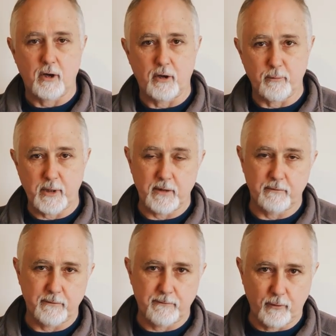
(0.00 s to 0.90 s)
On many
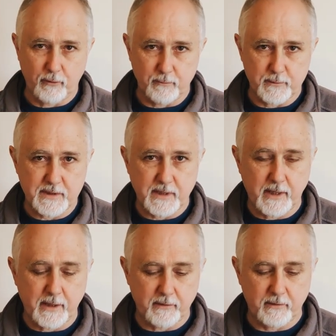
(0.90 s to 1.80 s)
of the forums,
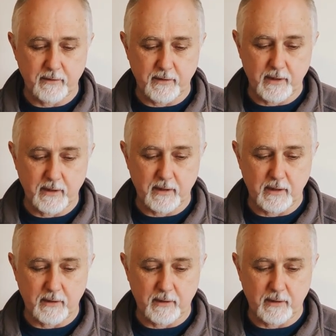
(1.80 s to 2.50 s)
and uh,